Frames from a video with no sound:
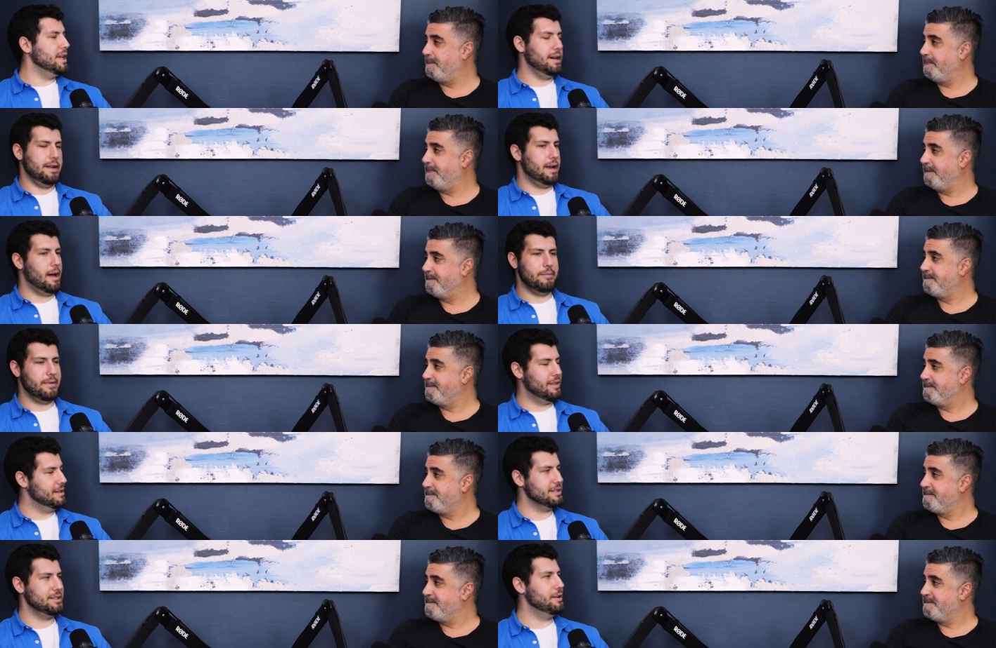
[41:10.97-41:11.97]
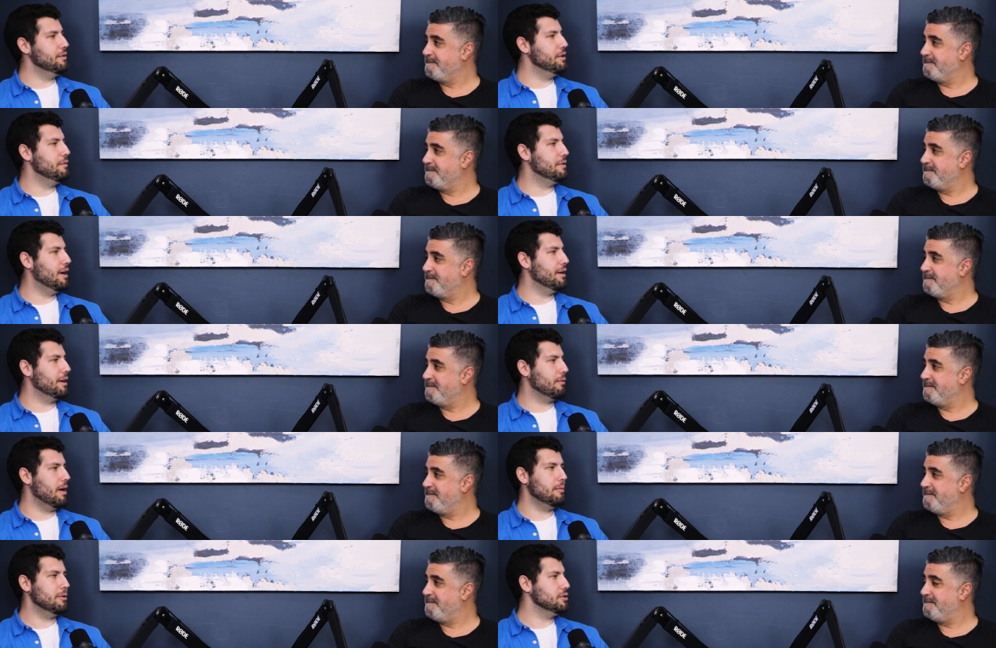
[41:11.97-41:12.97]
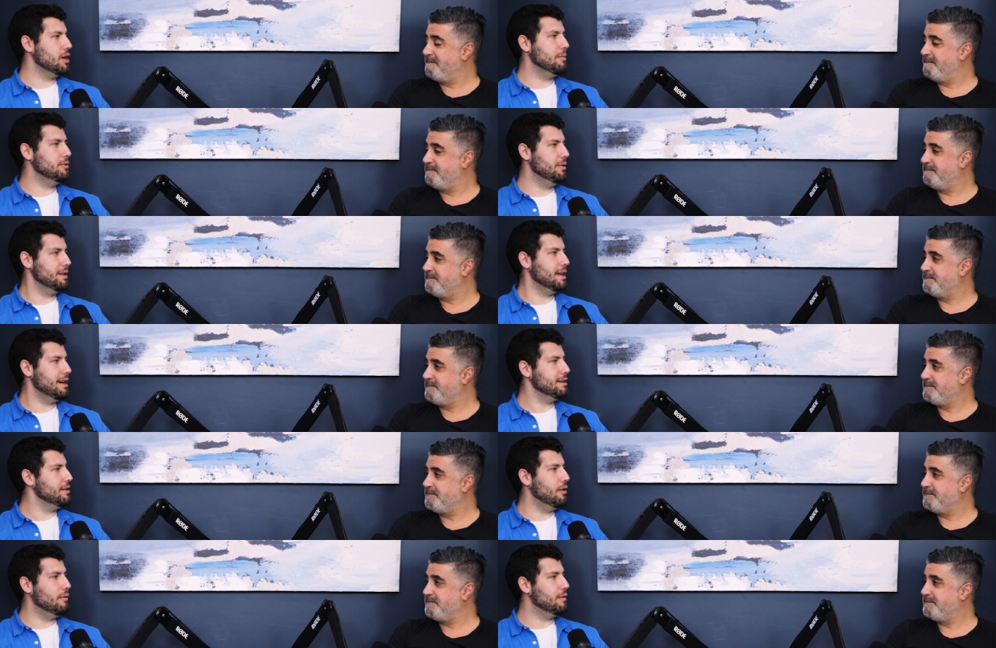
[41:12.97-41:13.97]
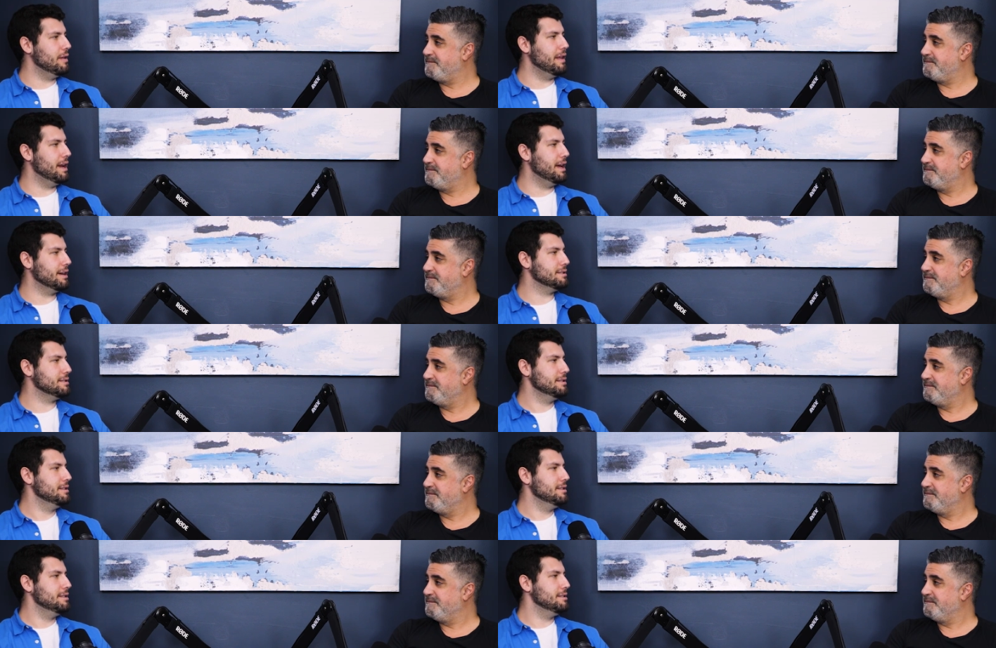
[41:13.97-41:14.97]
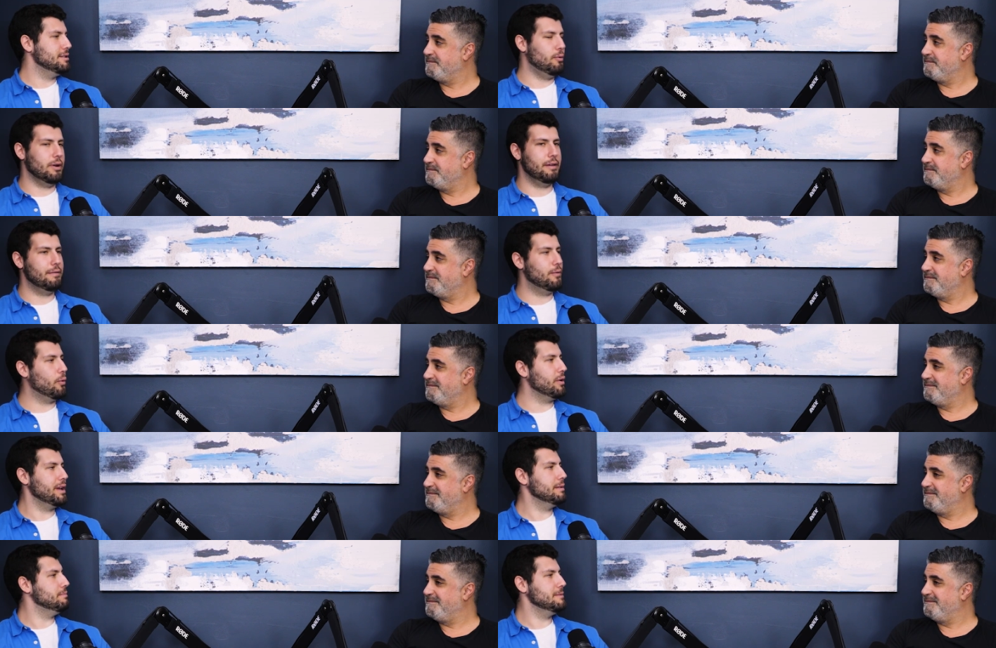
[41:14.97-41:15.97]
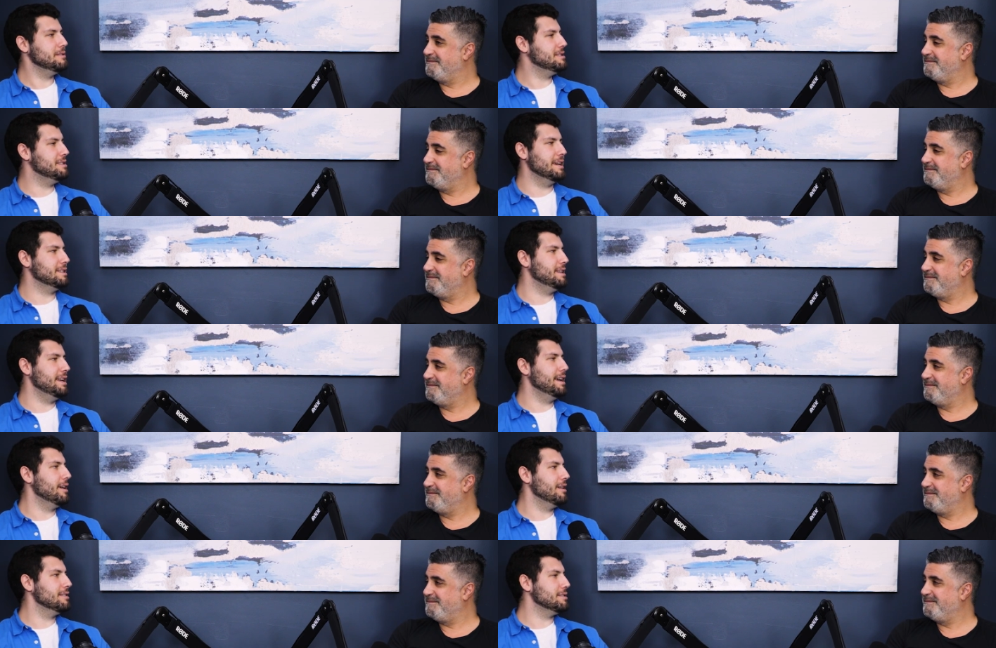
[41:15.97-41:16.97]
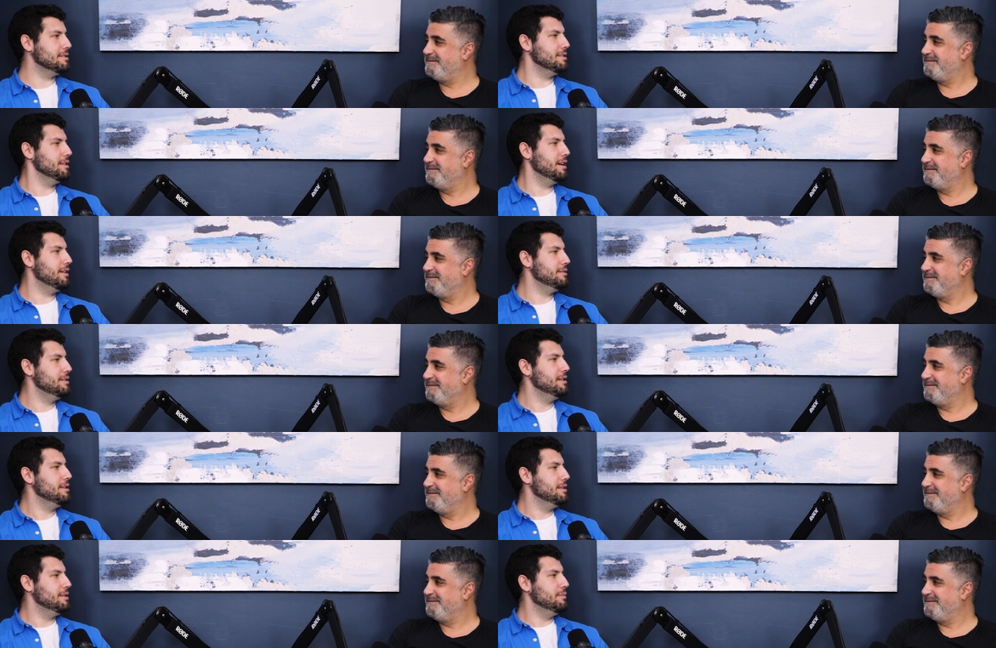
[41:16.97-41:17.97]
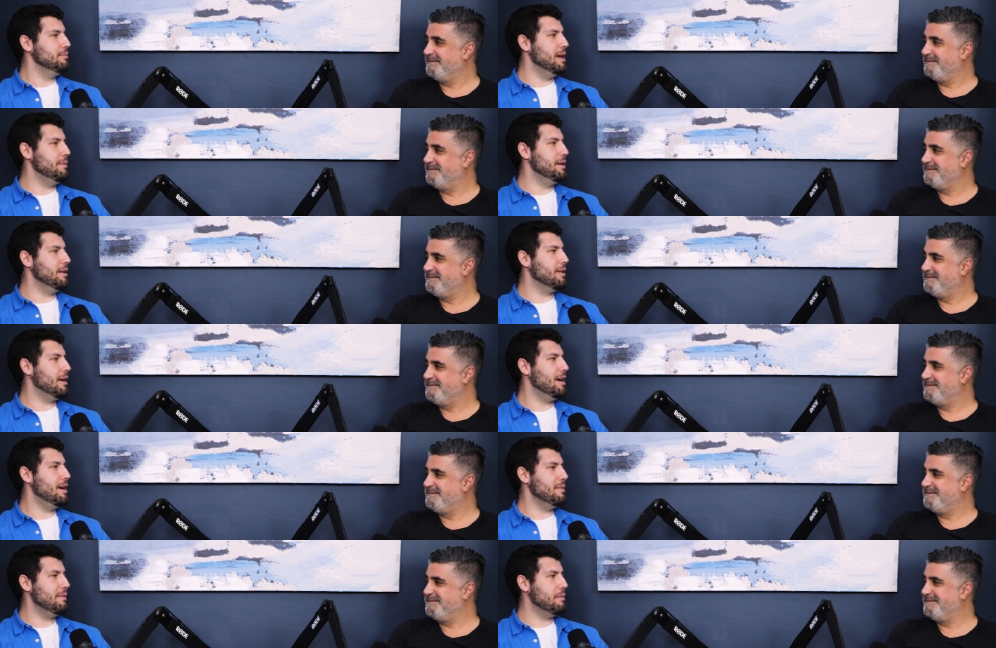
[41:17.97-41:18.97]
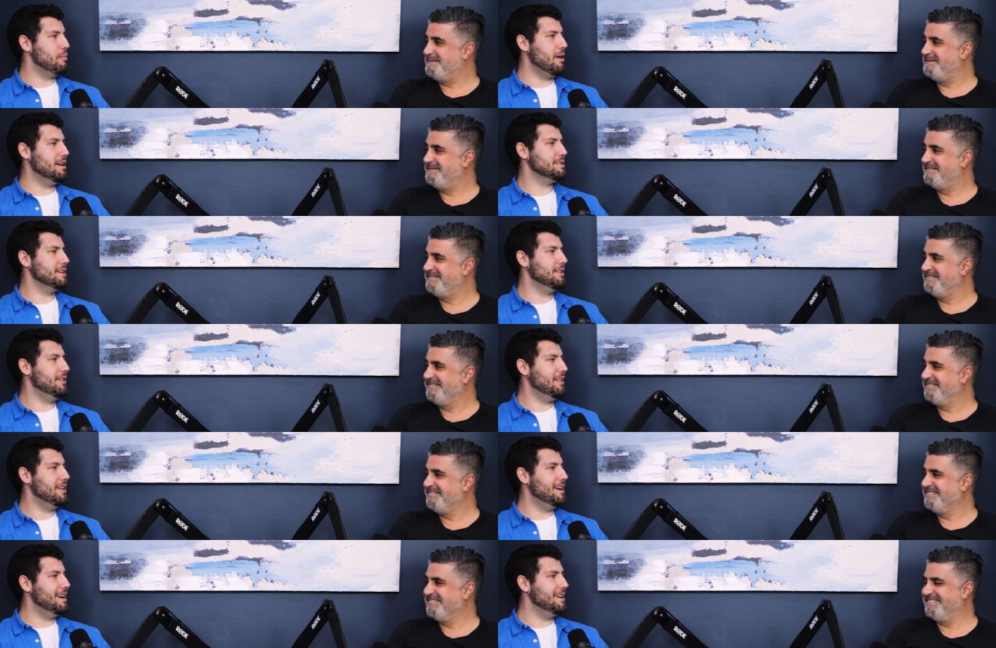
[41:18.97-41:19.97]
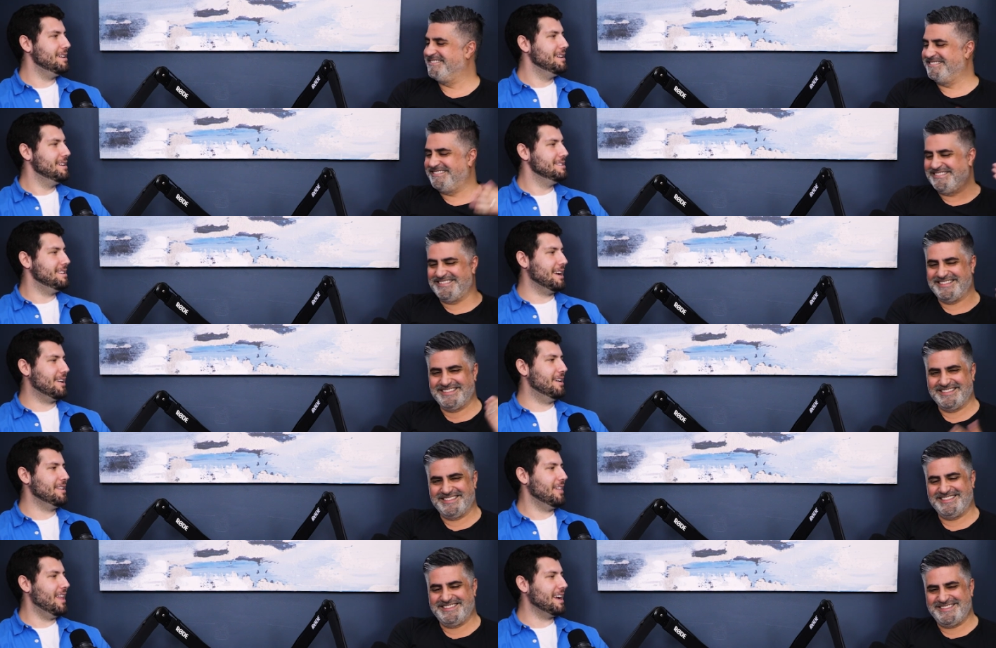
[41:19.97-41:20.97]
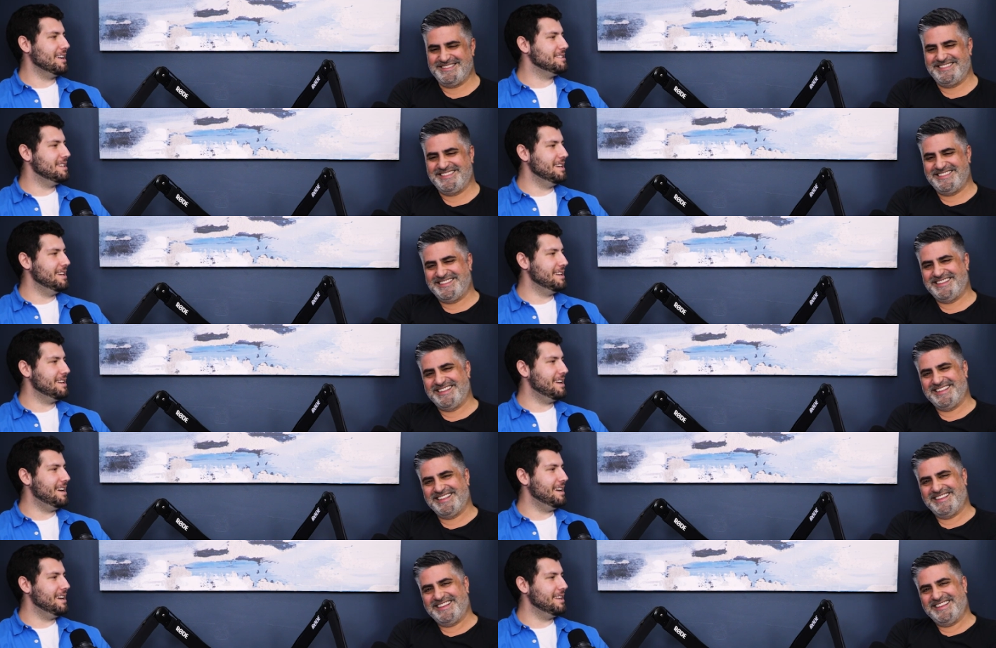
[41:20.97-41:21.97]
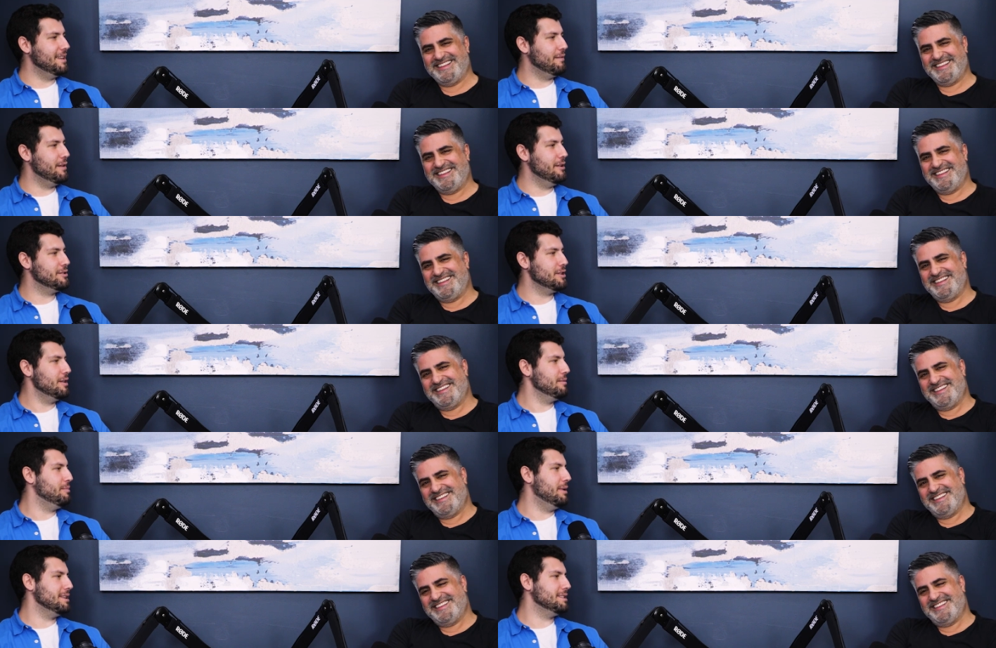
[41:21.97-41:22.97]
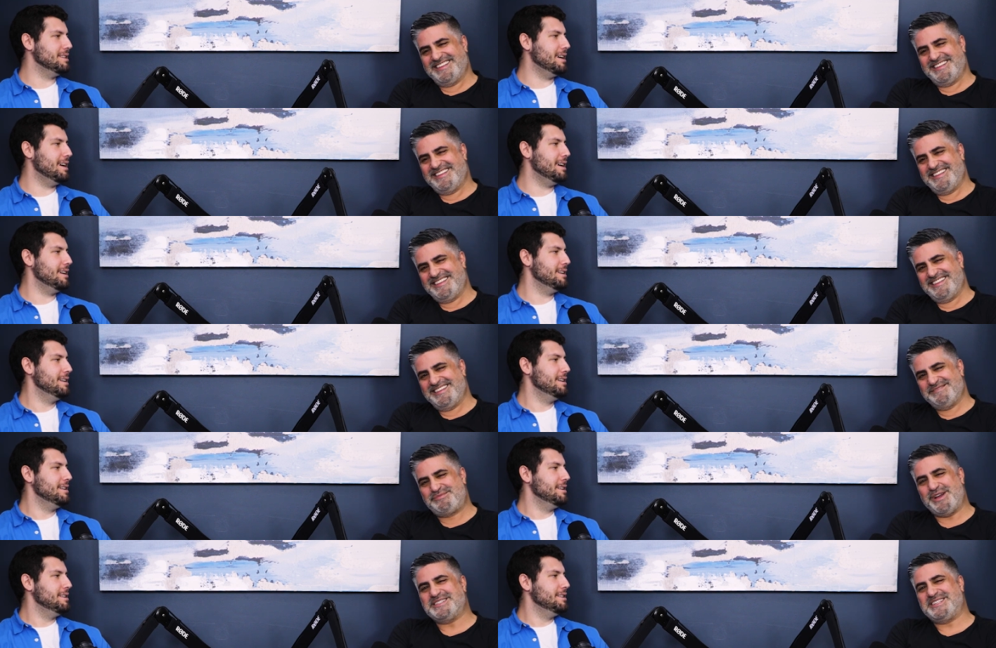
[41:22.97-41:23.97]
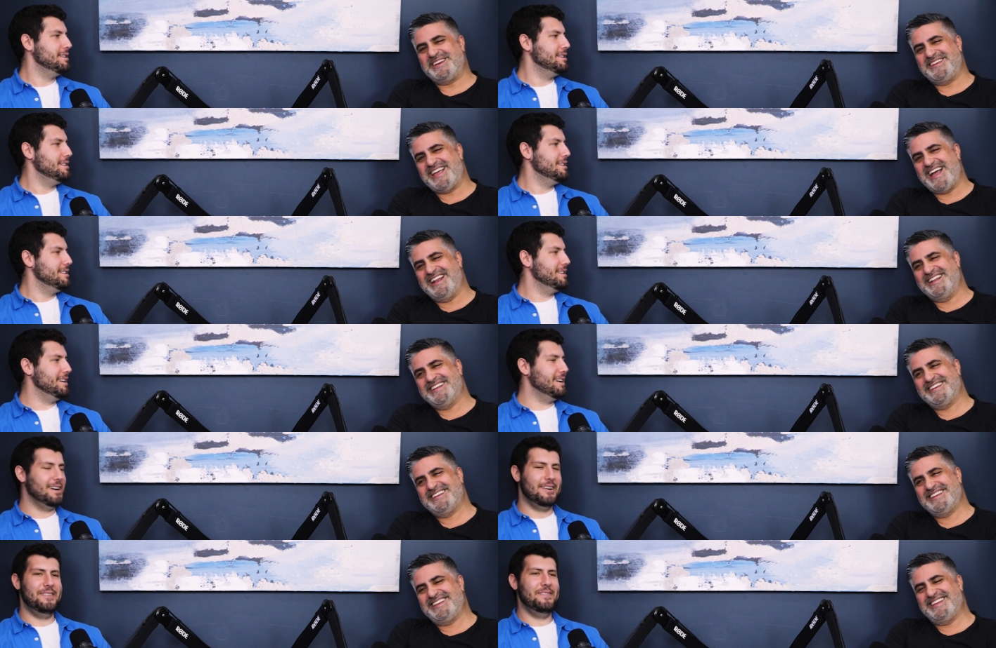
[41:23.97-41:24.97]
Speaker 1: Yeah, and I'm listen, you you've done an incredible job doing that and hopefully the next 20, 40, 60 years and you know maybe your uh, maybe Preston will uh, take on the legacy in uh, in the future, but uh Press, you hear that? You know,